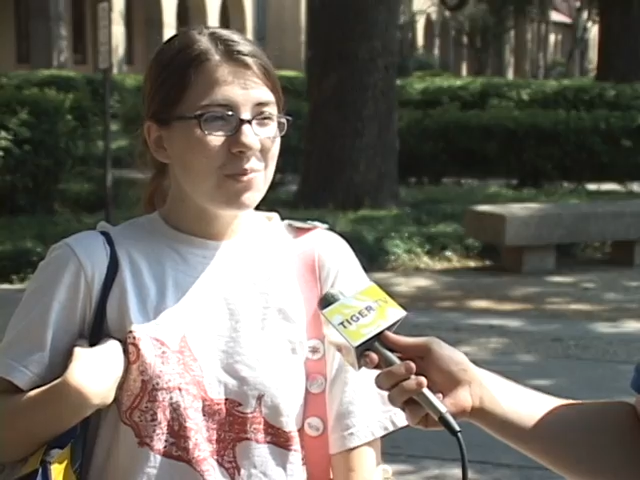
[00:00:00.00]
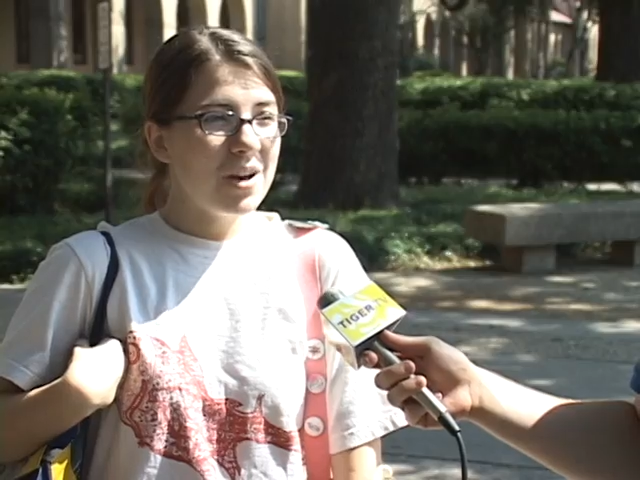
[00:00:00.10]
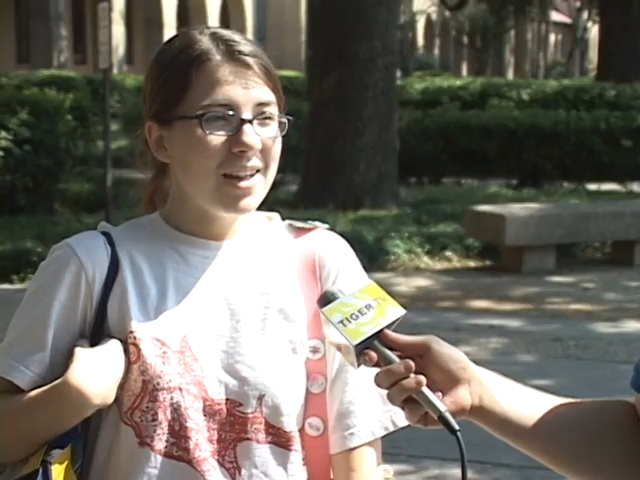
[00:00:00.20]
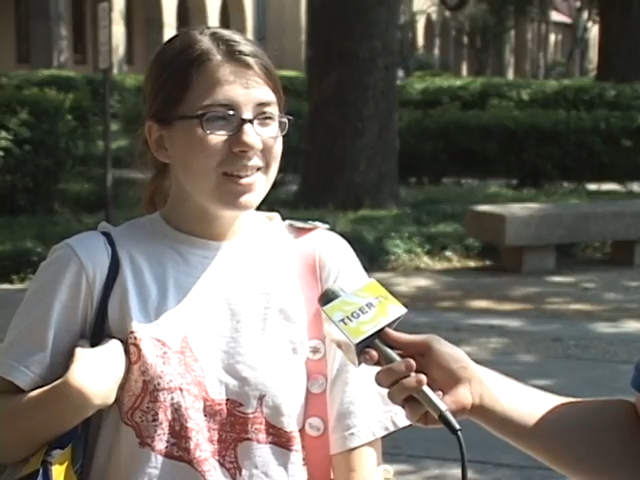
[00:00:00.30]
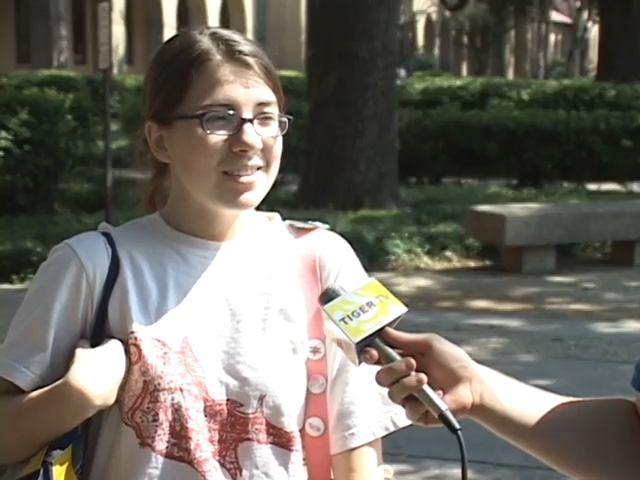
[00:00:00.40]

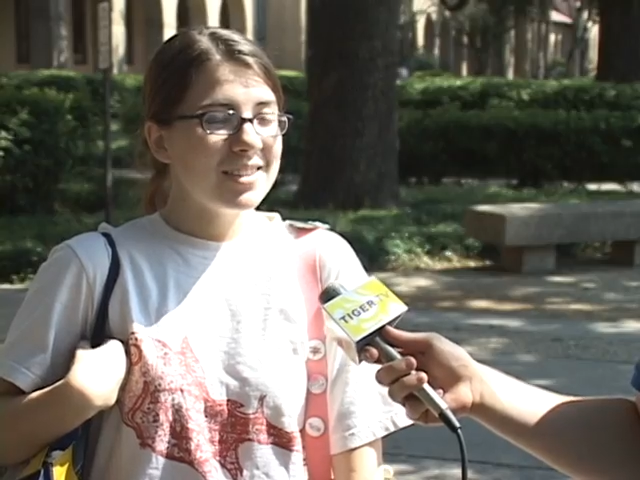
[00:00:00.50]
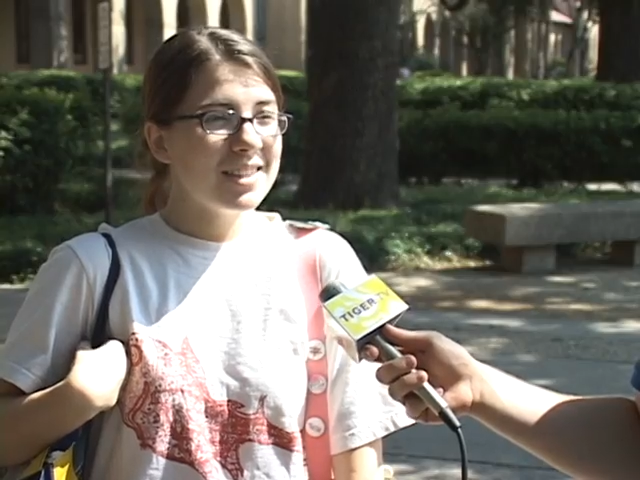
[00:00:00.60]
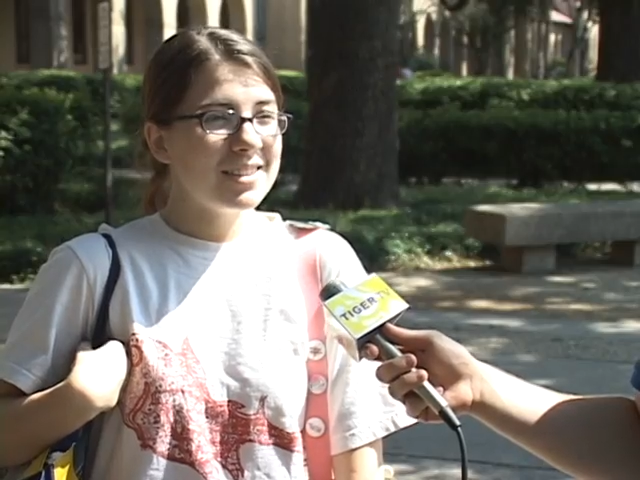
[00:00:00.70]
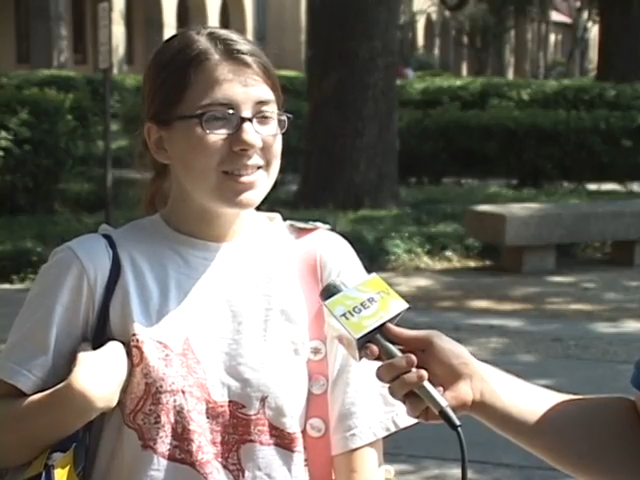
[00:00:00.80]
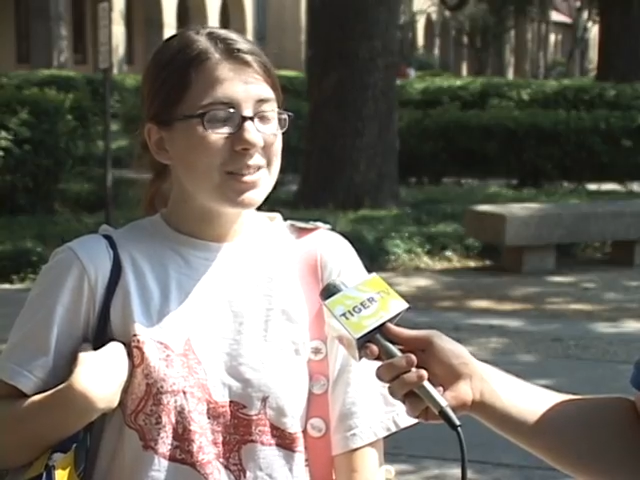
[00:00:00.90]
Well,
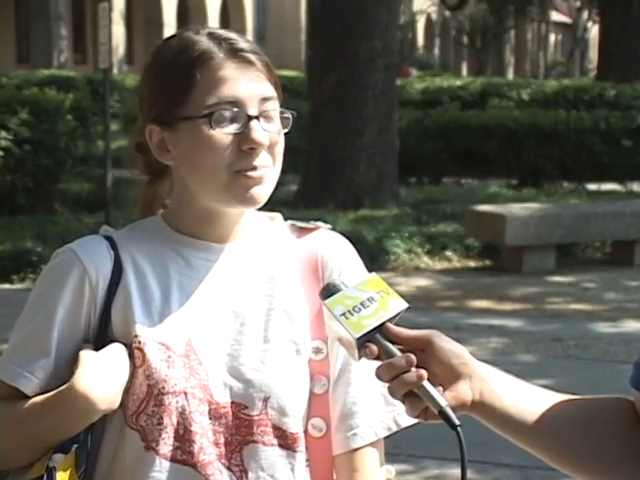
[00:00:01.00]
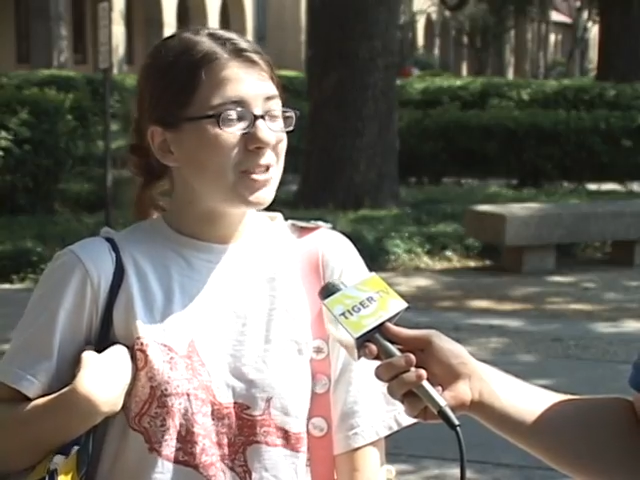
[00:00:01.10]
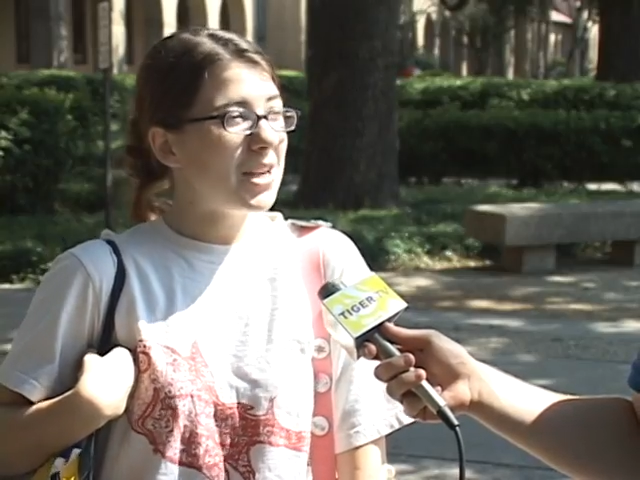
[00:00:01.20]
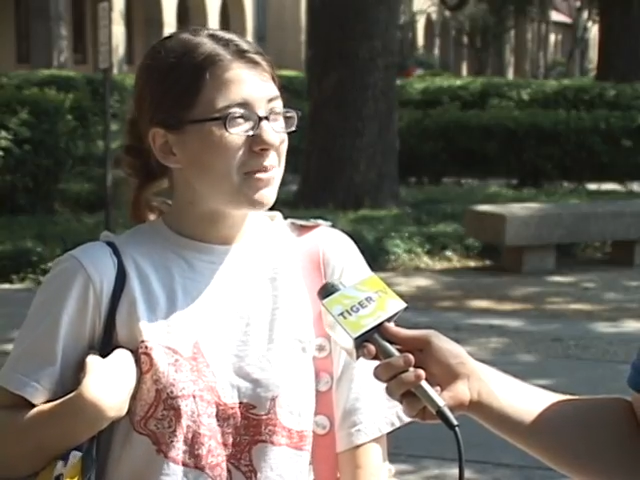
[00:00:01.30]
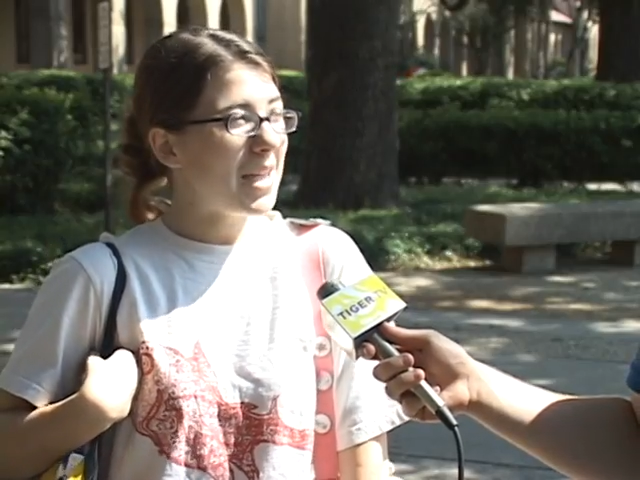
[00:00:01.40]
since it's the
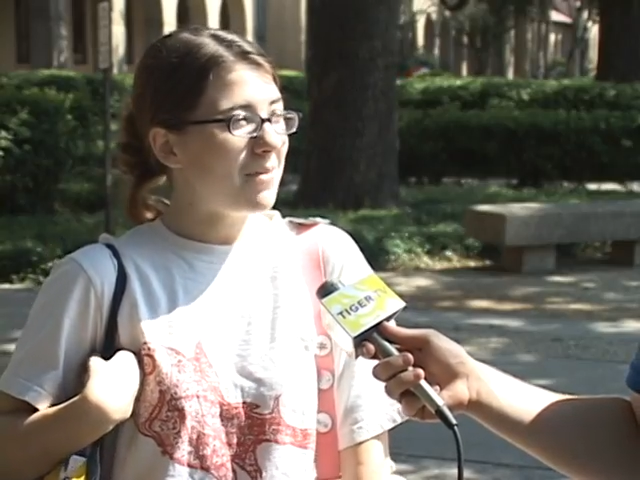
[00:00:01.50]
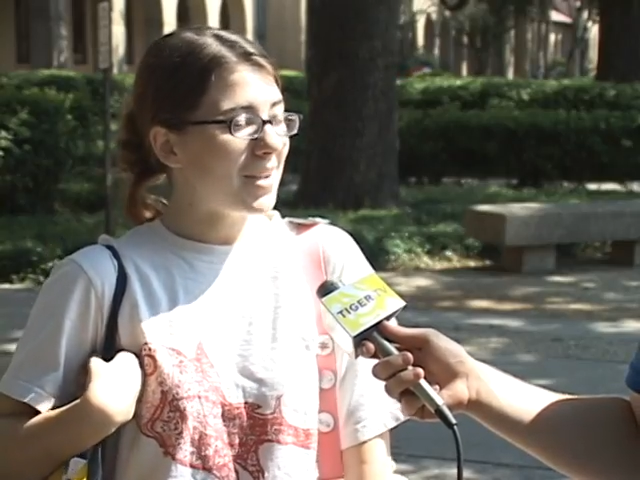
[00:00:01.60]
pajama game,